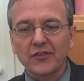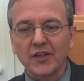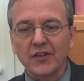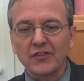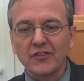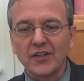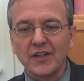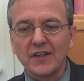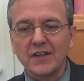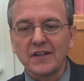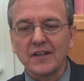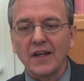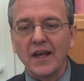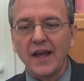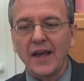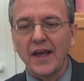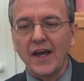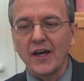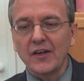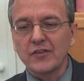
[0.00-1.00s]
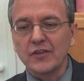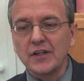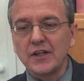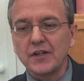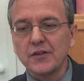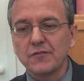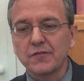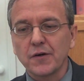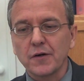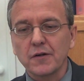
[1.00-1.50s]
XVI has
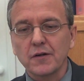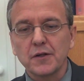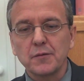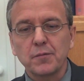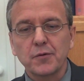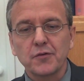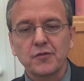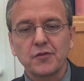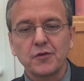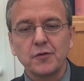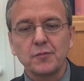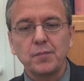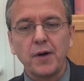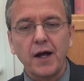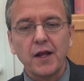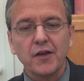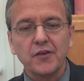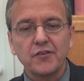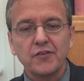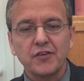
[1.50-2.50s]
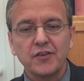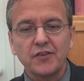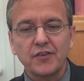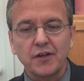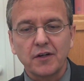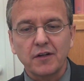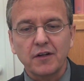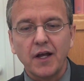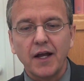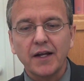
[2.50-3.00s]
inadvertently pursued policies
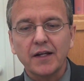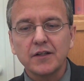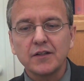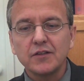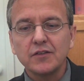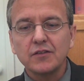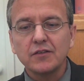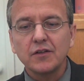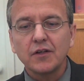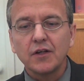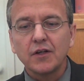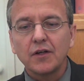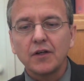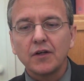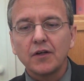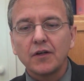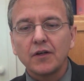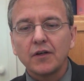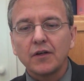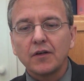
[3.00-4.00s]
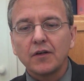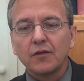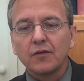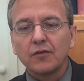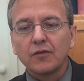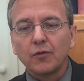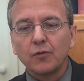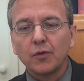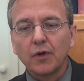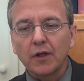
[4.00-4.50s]
that are likely
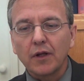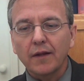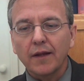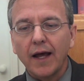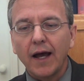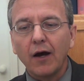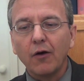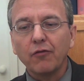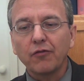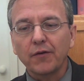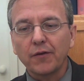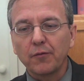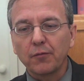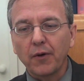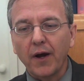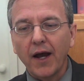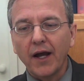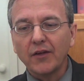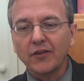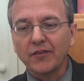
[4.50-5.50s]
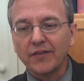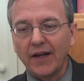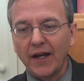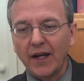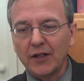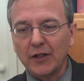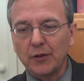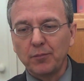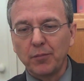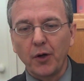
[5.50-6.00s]
will allow for the rise of an
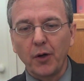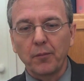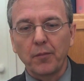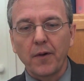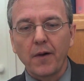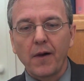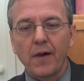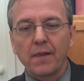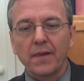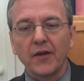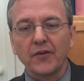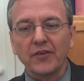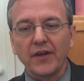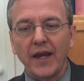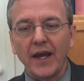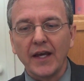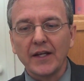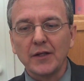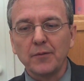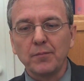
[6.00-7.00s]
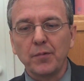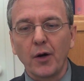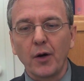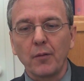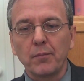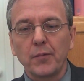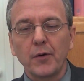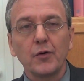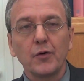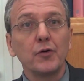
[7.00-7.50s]
antipope. This
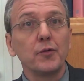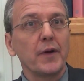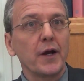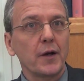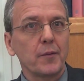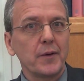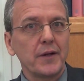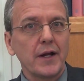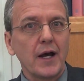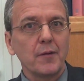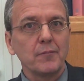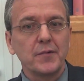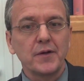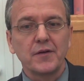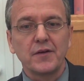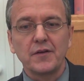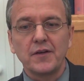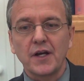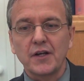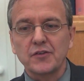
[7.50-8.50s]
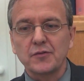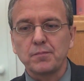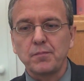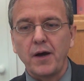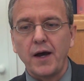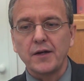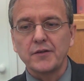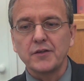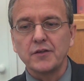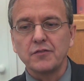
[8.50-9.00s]
antipope, who may or may not be the next
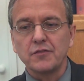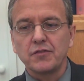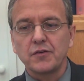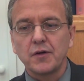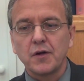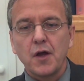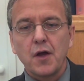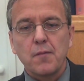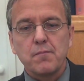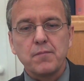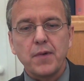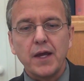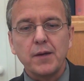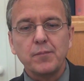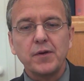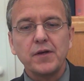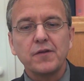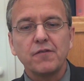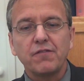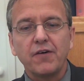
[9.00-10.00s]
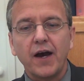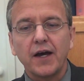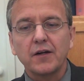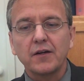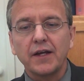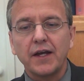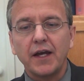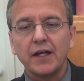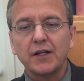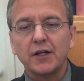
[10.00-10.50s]
pontiff, may be the
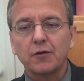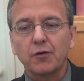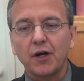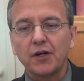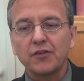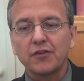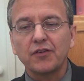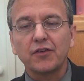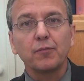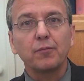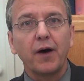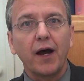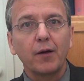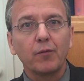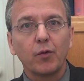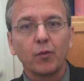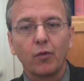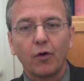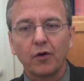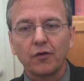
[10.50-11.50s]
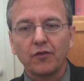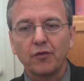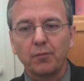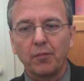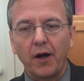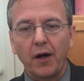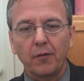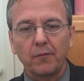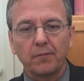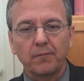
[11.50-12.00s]
final Antichrist that the Bible warns
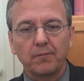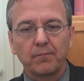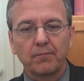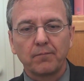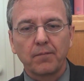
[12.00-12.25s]
about."